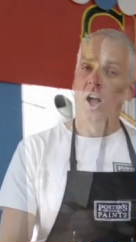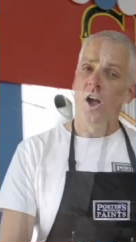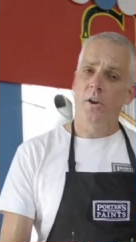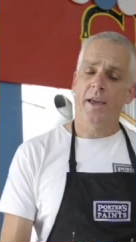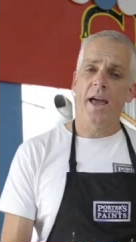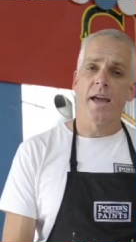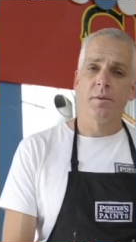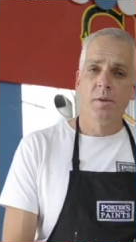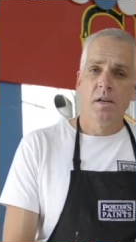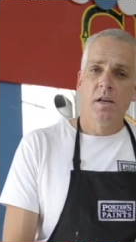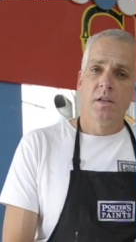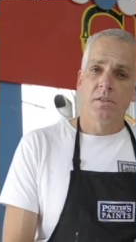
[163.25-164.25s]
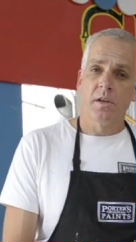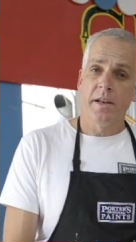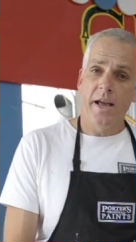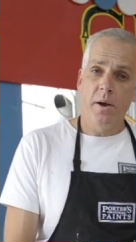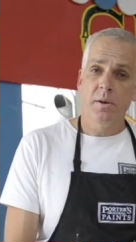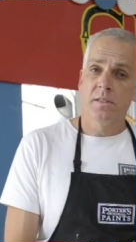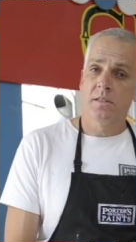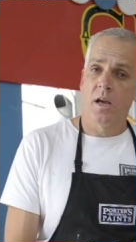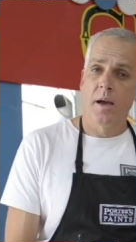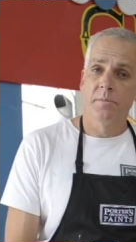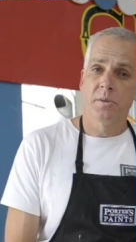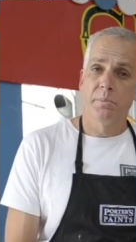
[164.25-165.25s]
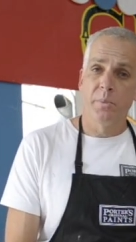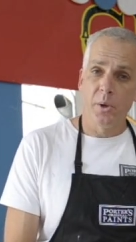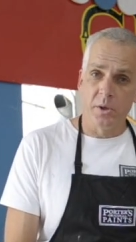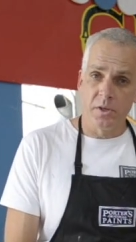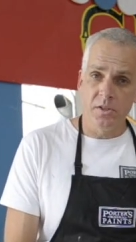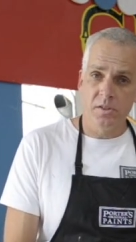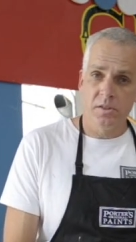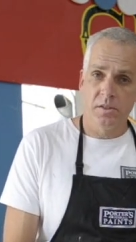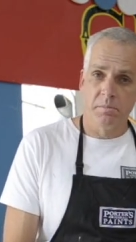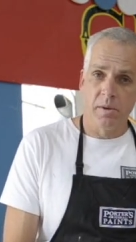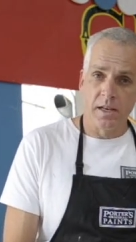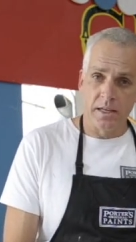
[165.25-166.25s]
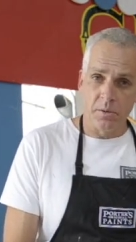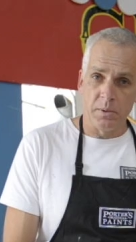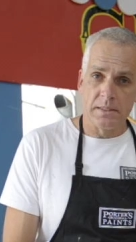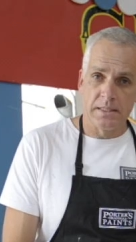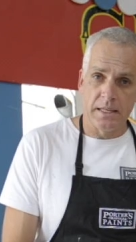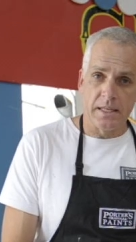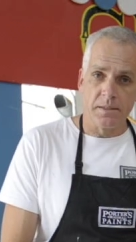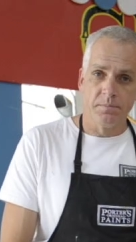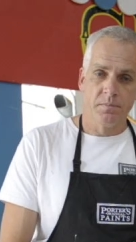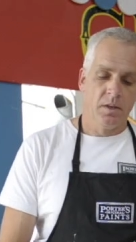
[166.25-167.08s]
Okay, so now it's time to burnish my liquid tin.